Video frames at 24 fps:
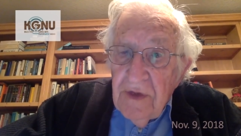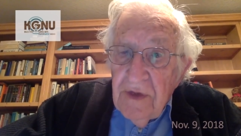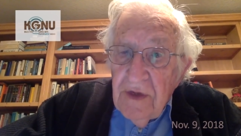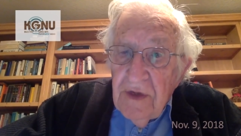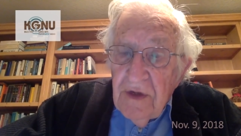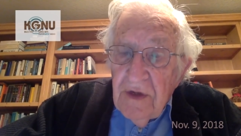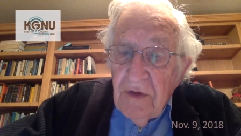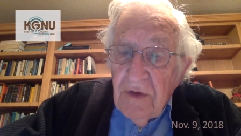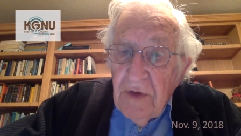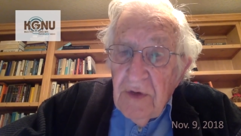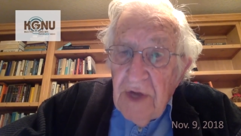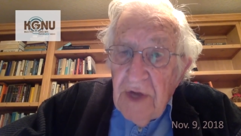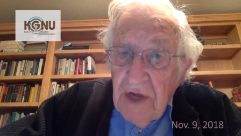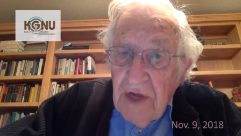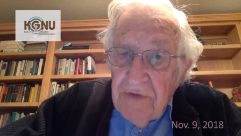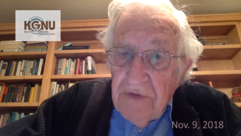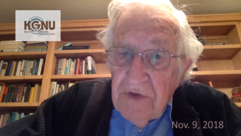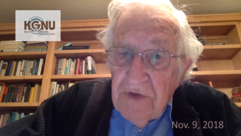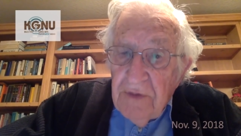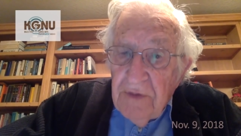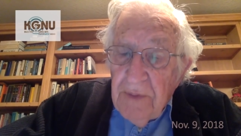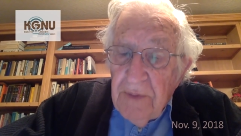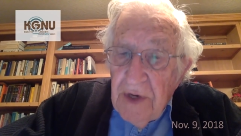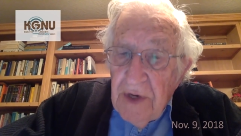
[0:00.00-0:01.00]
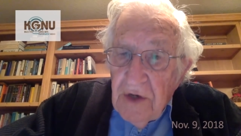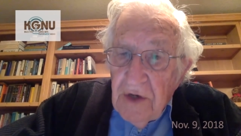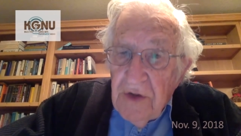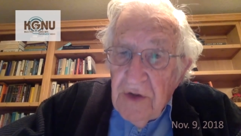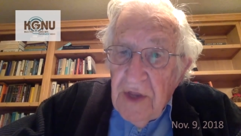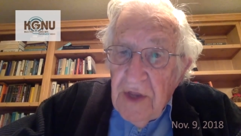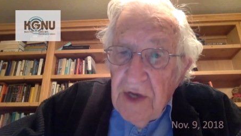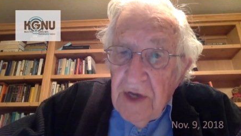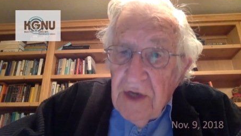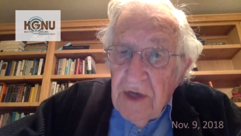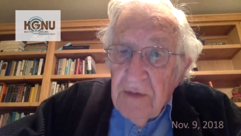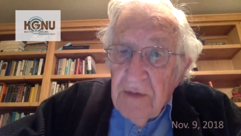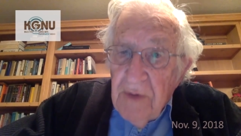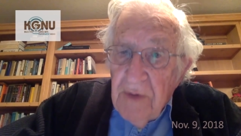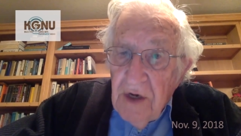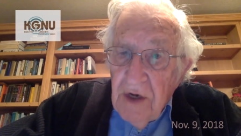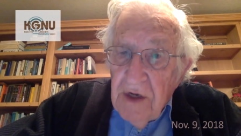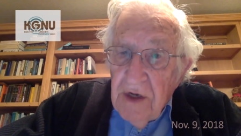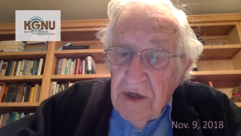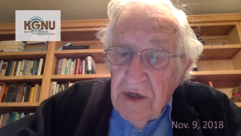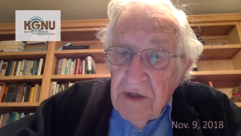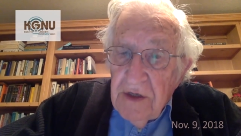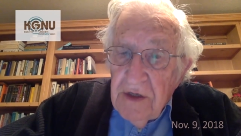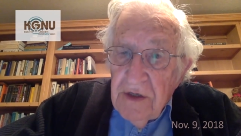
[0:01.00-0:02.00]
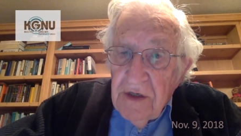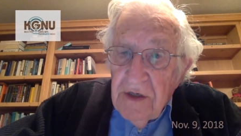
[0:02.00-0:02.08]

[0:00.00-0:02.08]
We have to bear that in mind.